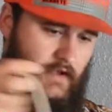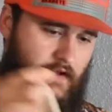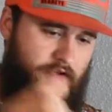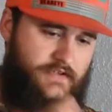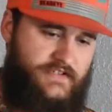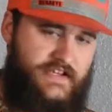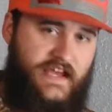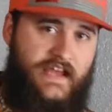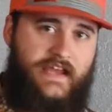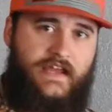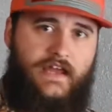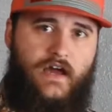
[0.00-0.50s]

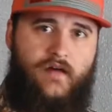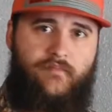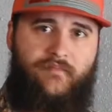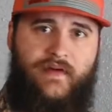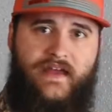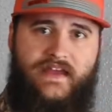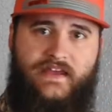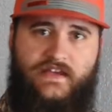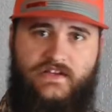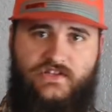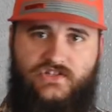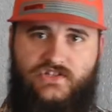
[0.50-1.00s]
Take a
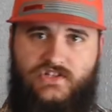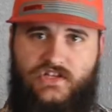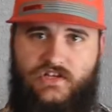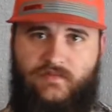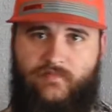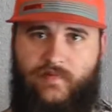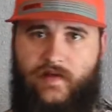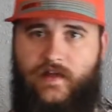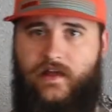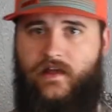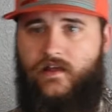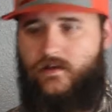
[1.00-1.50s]
baking
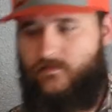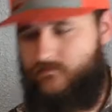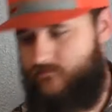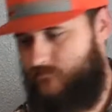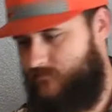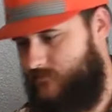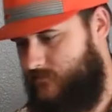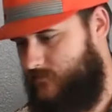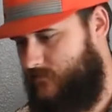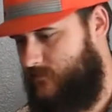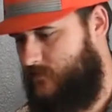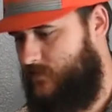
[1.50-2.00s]
sheet pan
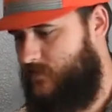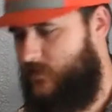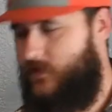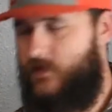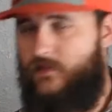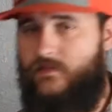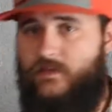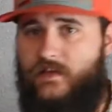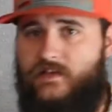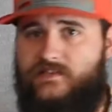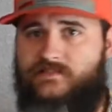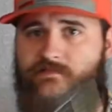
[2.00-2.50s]

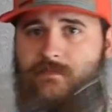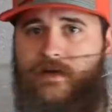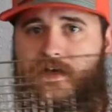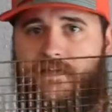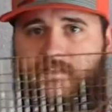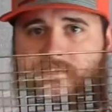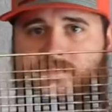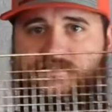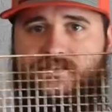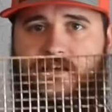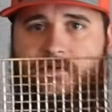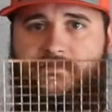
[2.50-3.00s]
that is
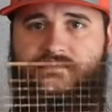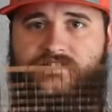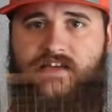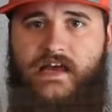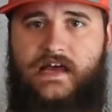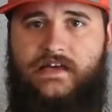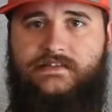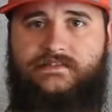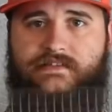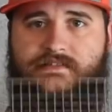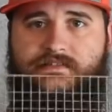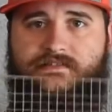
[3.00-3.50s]
about the same
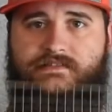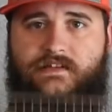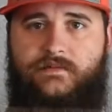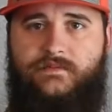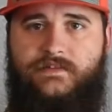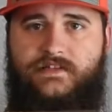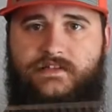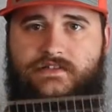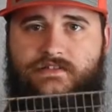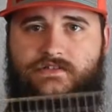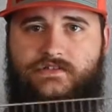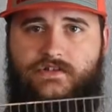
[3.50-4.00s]
size as some
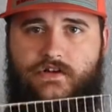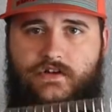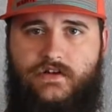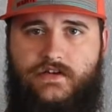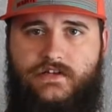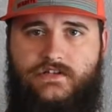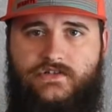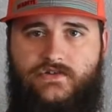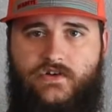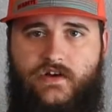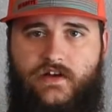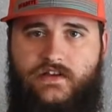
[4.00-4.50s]
of these
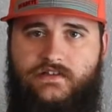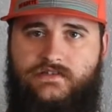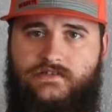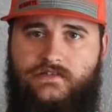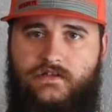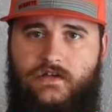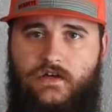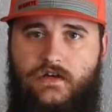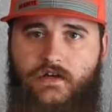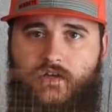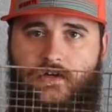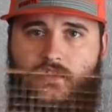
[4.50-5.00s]
jerky trays,
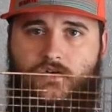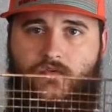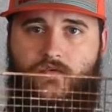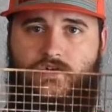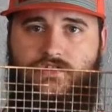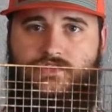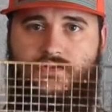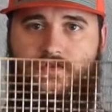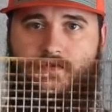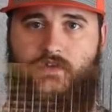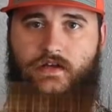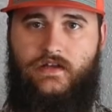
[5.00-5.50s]

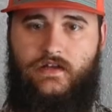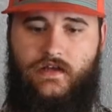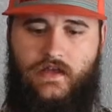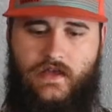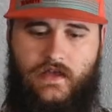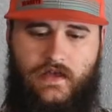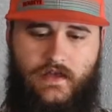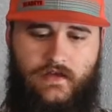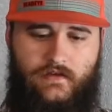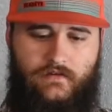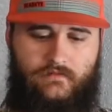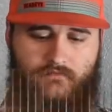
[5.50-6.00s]
which you can
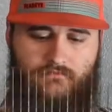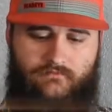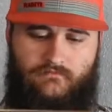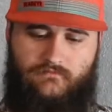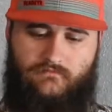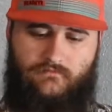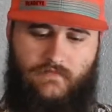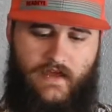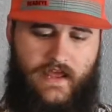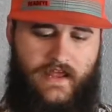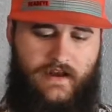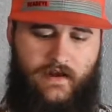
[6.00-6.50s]
get
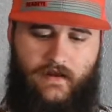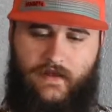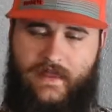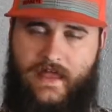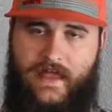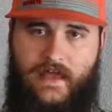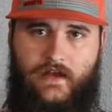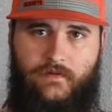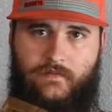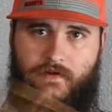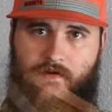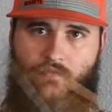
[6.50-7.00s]
at
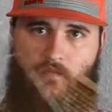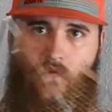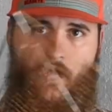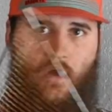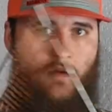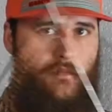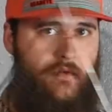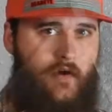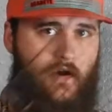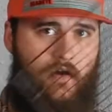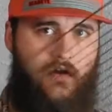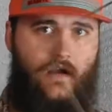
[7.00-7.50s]
Academy,
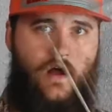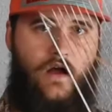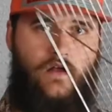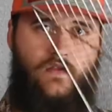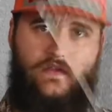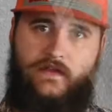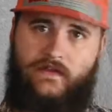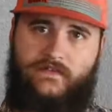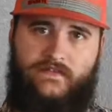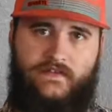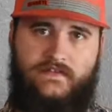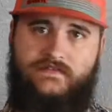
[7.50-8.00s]
Walmart. I'll
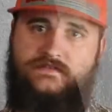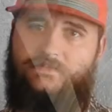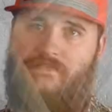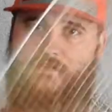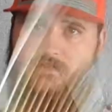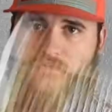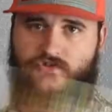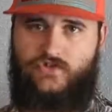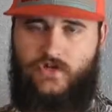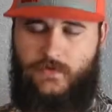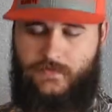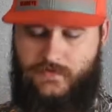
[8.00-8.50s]
link these in the
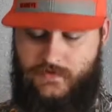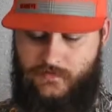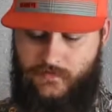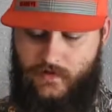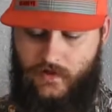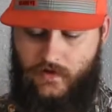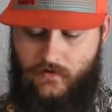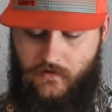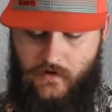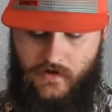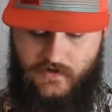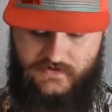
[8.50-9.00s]
description
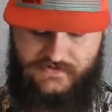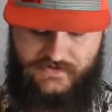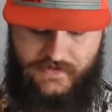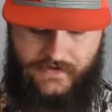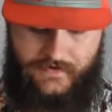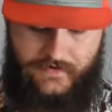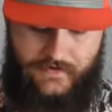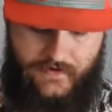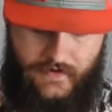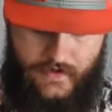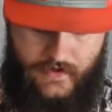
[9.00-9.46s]
below also.